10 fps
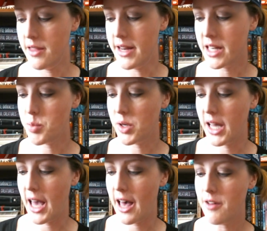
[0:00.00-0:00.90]
The next book I
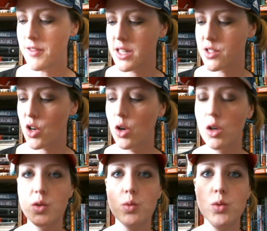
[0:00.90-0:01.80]
have is
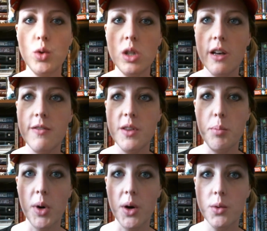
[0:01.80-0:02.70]
called Rule of the
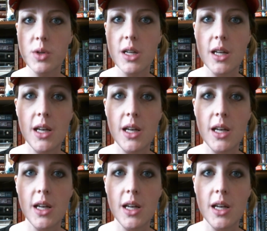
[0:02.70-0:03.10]
Bone